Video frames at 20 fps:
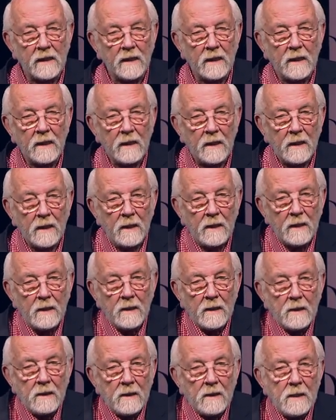
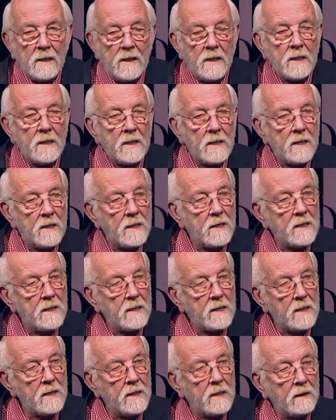
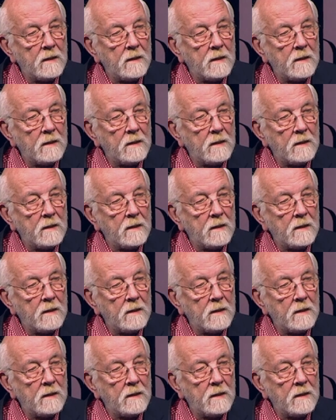[no speech]